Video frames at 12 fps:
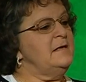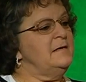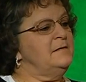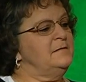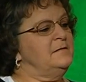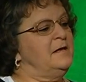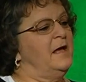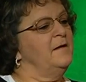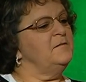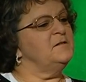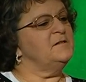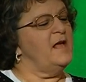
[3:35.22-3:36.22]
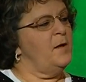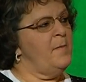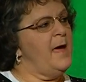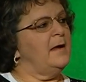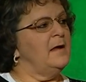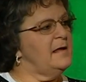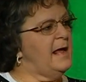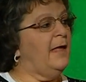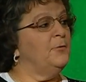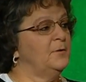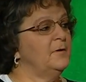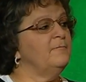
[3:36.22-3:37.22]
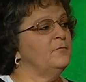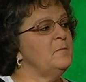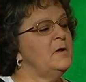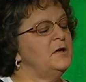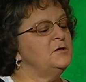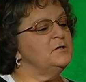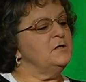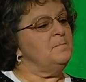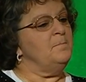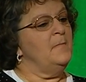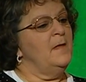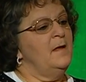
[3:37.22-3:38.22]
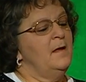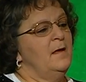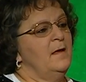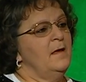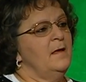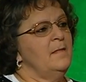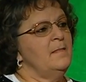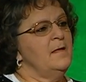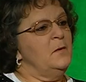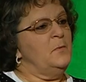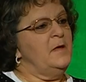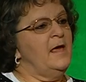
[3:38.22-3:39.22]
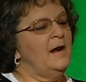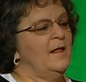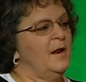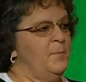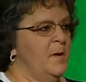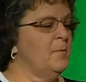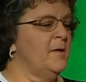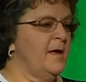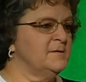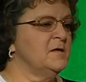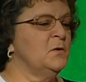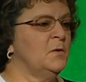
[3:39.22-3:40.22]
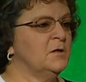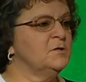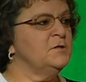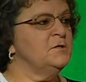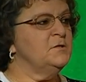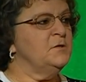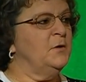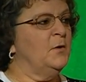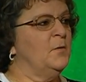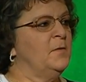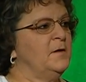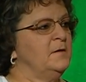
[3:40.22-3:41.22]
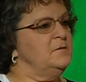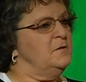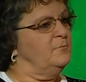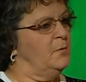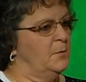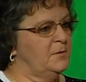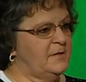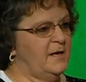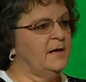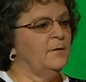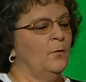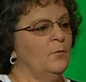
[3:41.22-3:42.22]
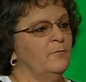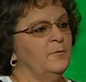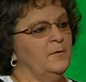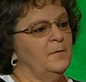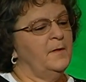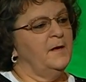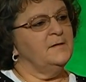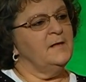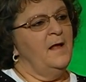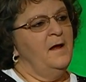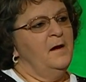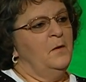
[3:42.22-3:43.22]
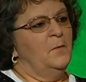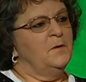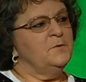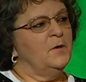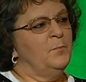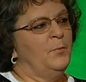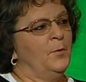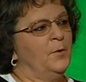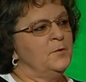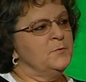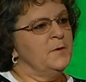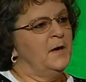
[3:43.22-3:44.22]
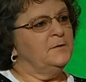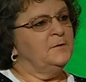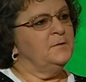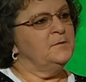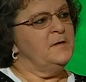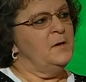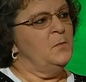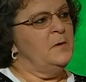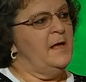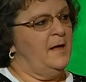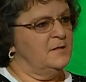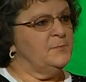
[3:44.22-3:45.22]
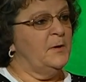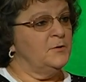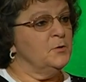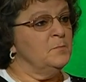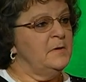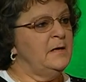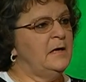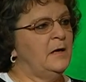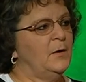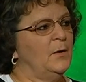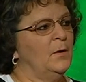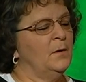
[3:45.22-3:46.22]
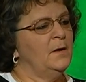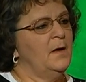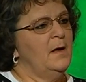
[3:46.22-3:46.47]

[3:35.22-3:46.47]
and kind of just sat back and gathered information. And then we had a lot of people asking questions, that if we would take it over and things. Went to our board of directors and we had a special meeting called